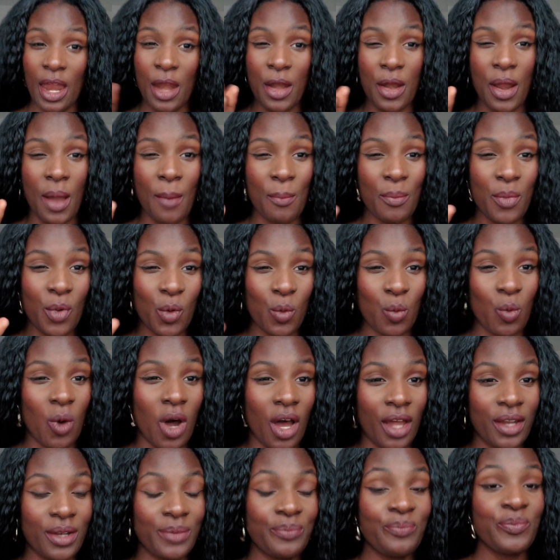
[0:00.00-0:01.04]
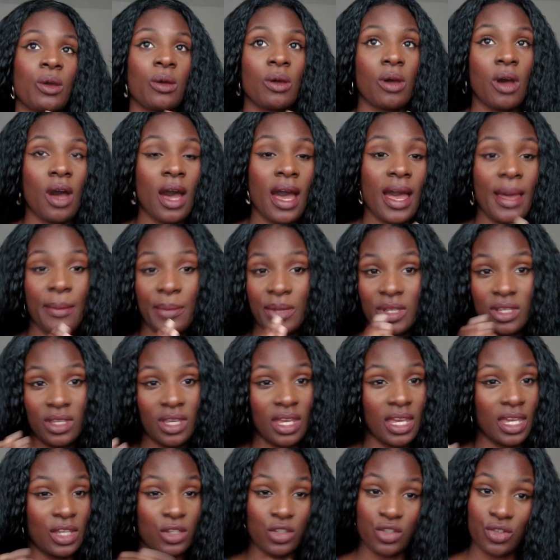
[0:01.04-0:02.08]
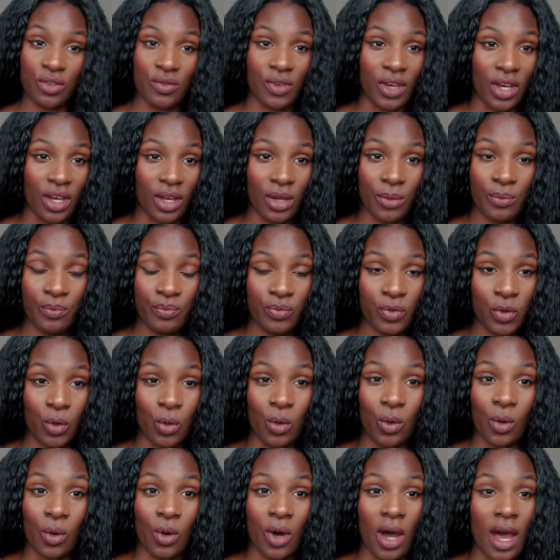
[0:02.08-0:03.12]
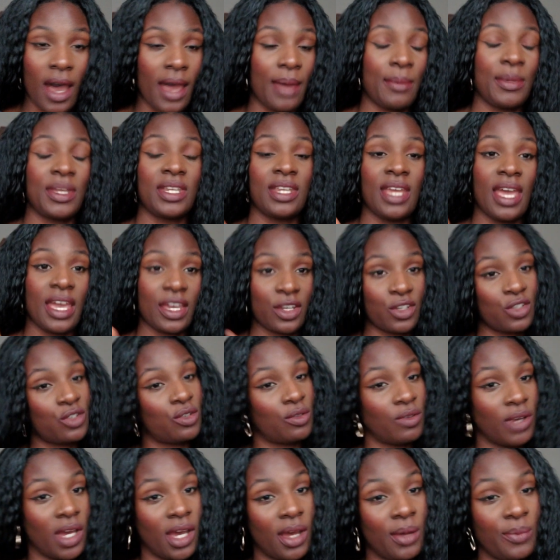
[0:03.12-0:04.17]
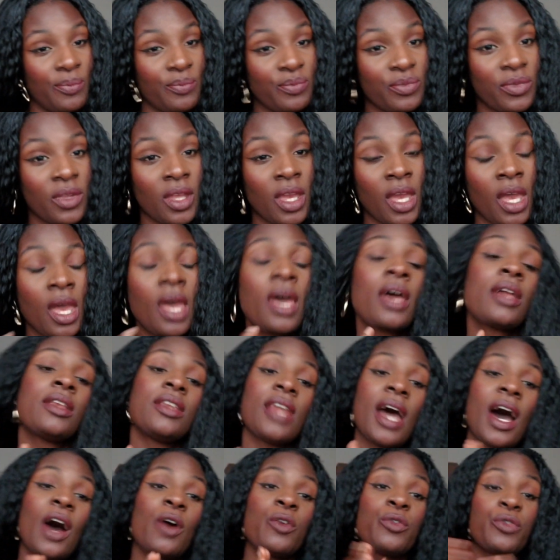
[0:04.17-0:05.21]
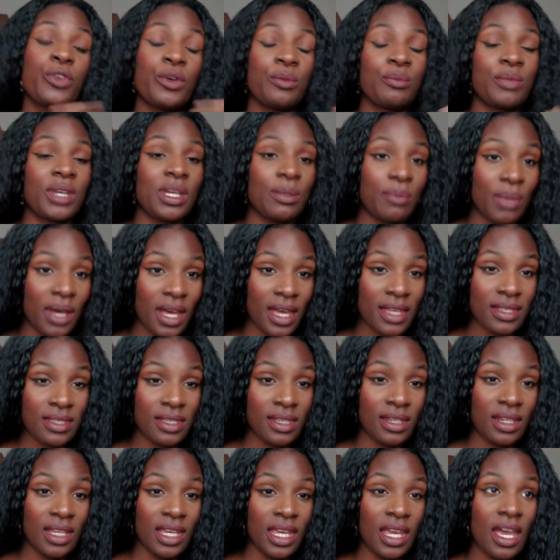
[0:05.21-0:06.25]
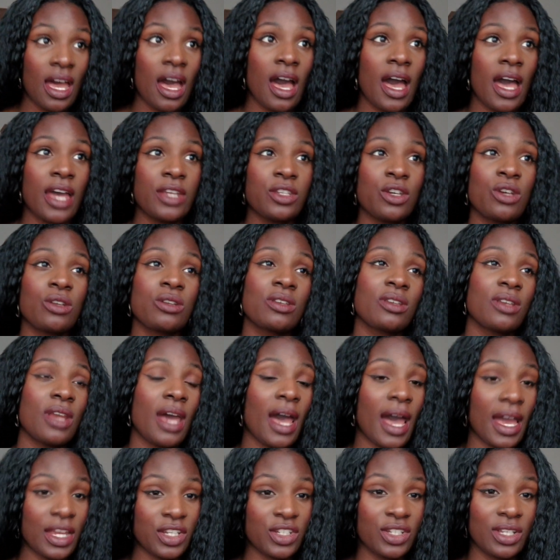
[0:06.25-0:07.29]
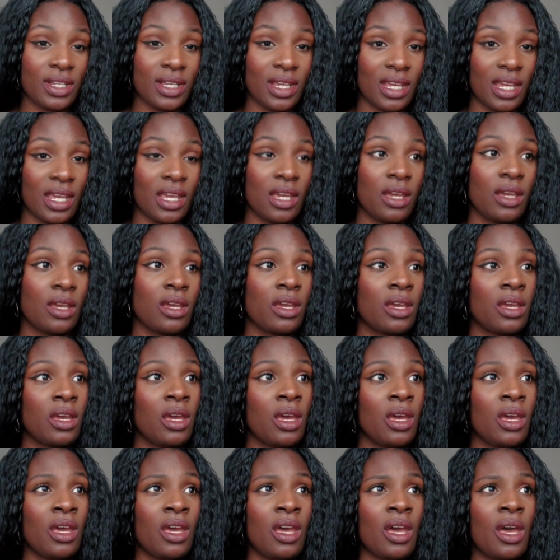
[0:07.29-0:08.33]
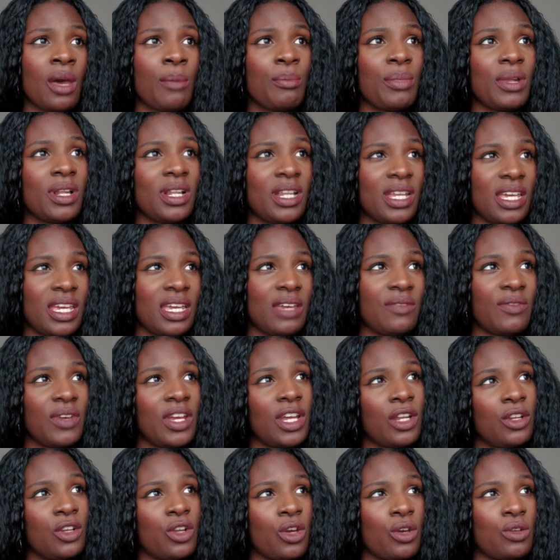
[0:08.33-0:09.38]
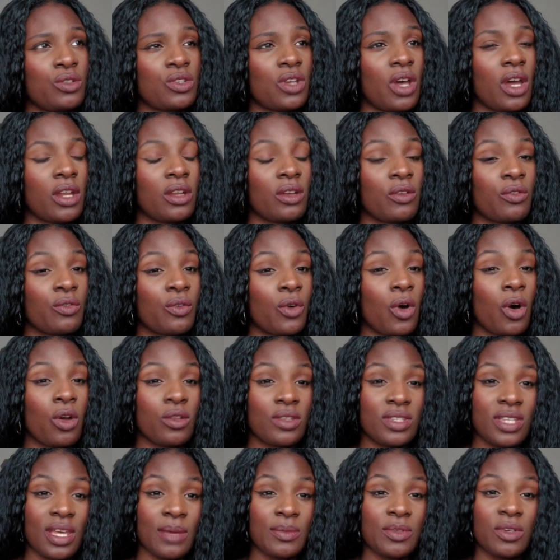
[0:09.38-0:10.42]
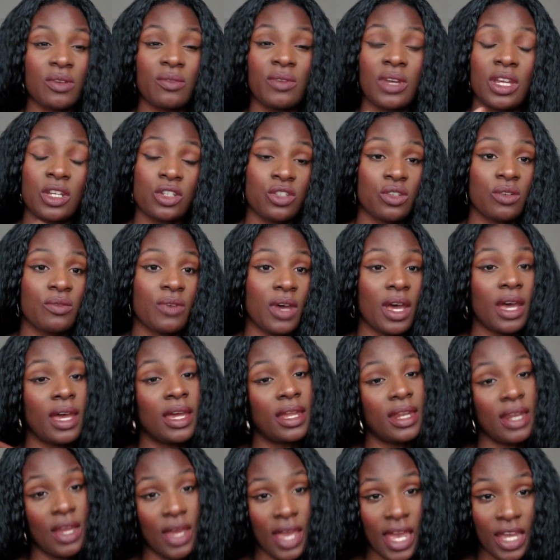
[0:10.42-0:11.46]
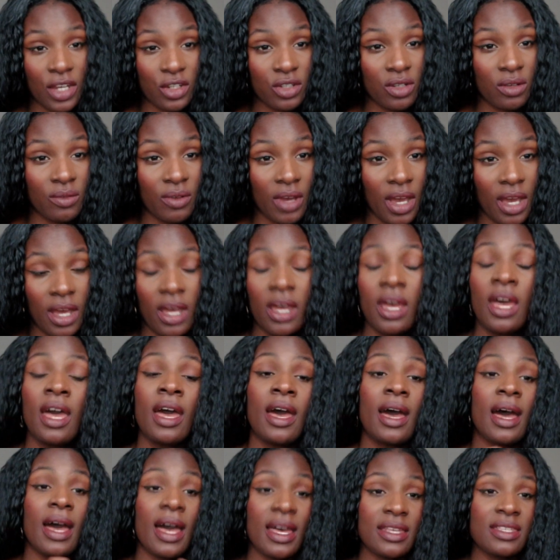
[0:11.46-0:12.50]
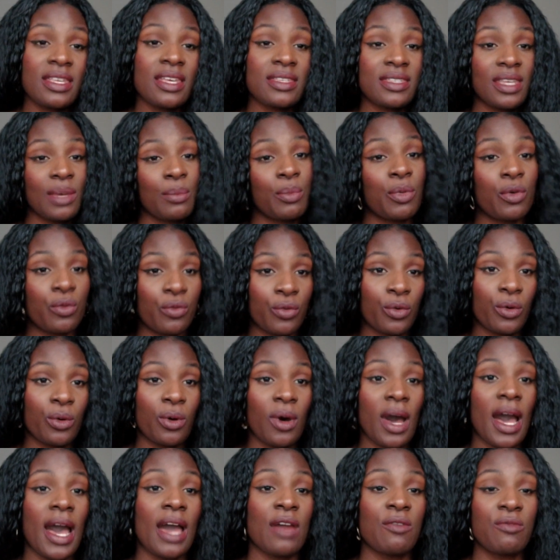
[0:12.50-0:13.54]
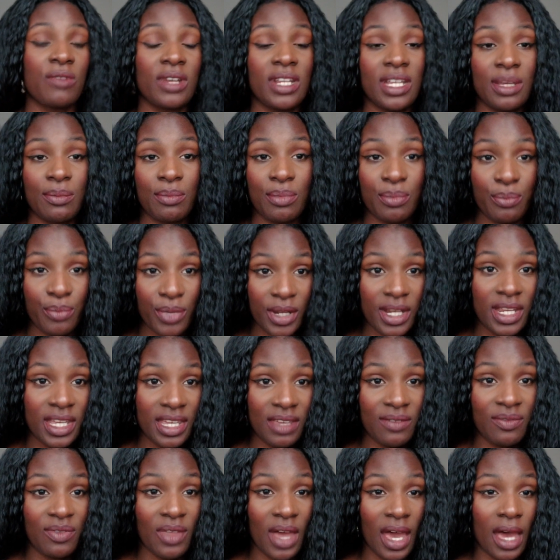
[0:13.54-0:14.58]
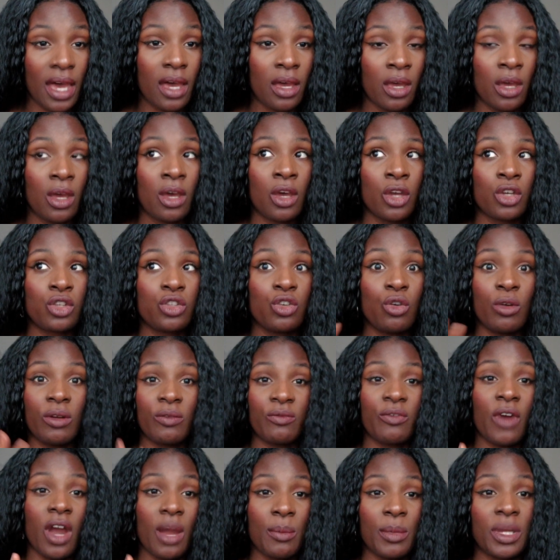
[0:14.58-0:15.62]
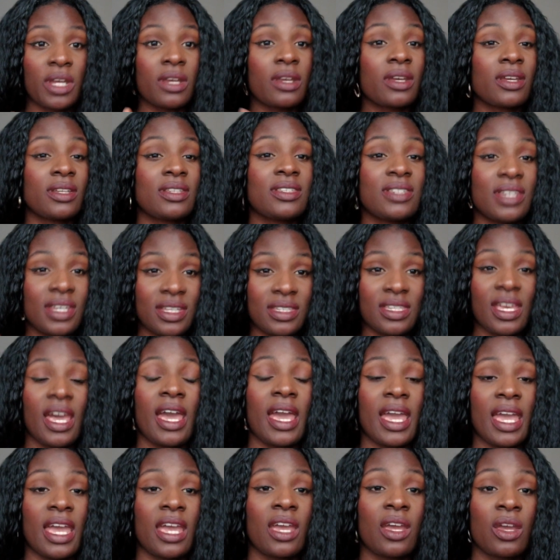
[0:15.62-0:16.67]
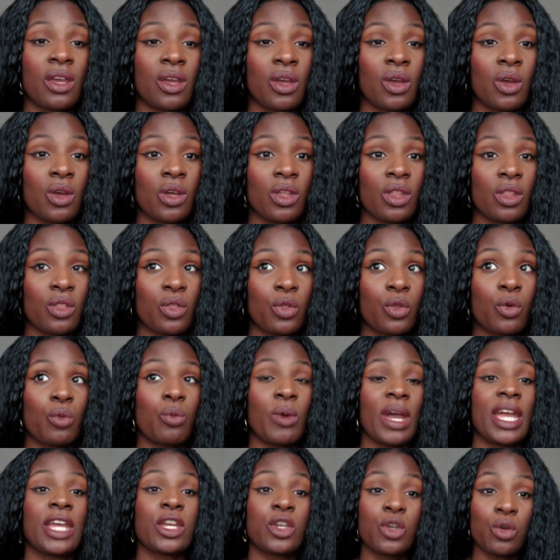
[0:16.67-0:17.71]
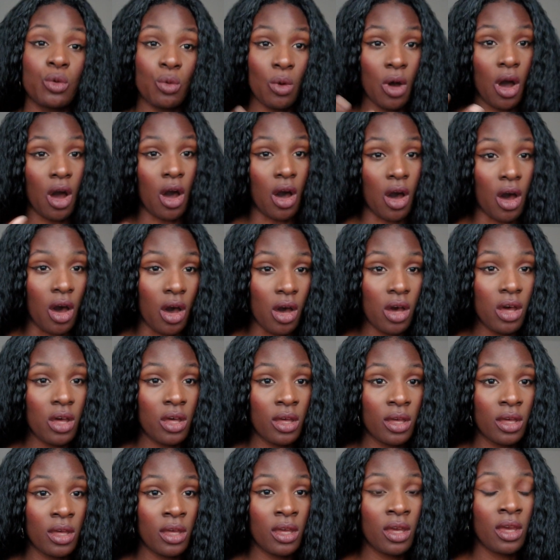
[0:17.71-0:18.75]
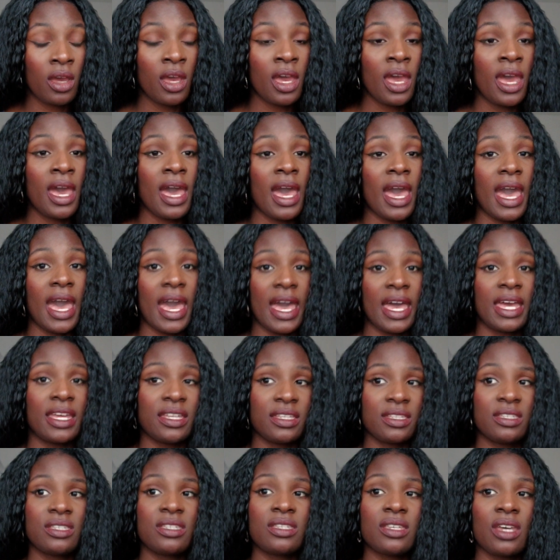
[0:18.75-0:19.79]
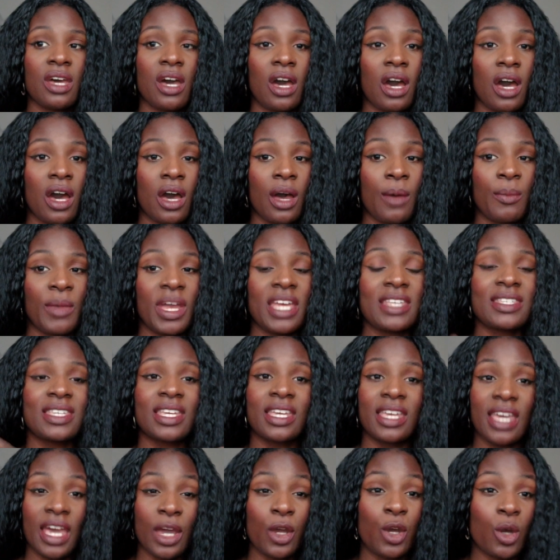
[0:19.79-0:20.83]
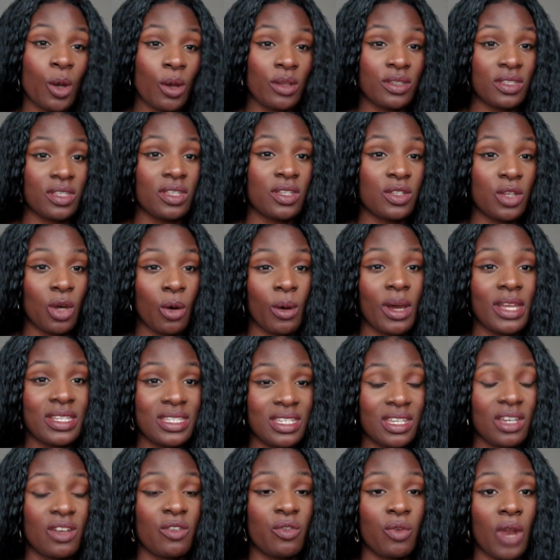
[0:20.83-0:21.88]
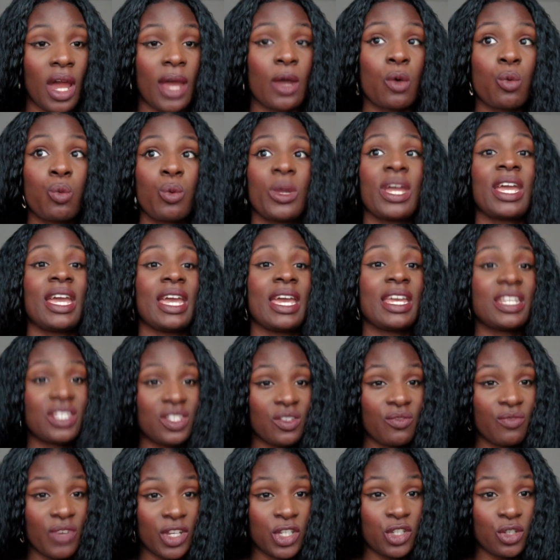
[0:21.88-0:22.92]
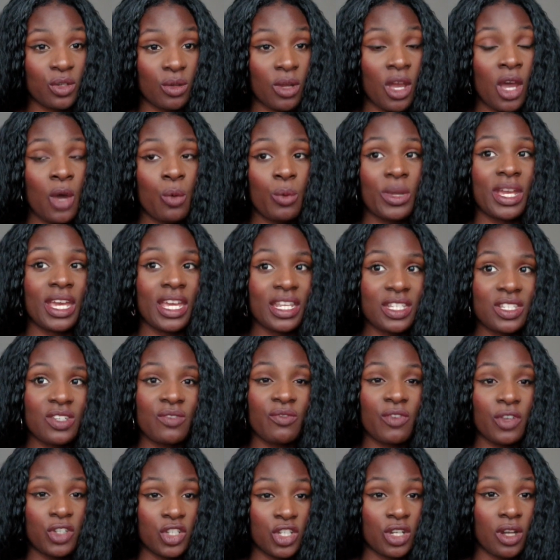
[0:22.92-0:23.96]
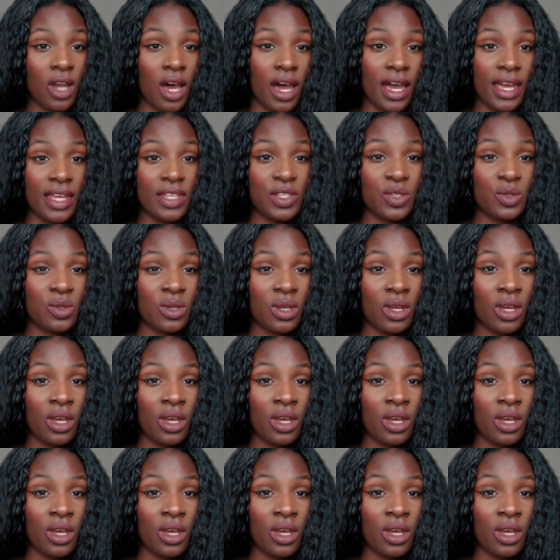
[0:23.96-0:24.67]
Number one, I'm an introvert, or I'm an extrovert. Now for me personally, I don't actually believe in those kind of concepts of introvert and extrovert. As I said before, I really believe that your environment can dictate the way you are, and it's again going to this whole idea of like we individualize